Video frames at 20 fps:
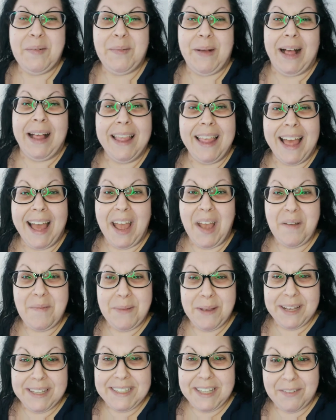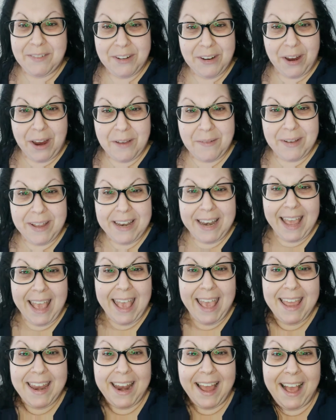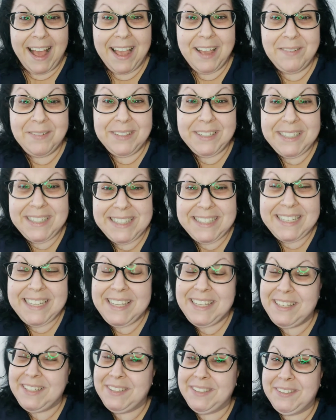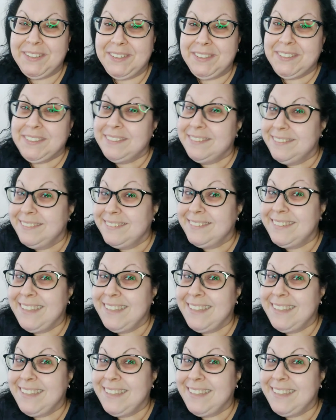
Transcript: Well, I hope you guys have a great one, and I will see you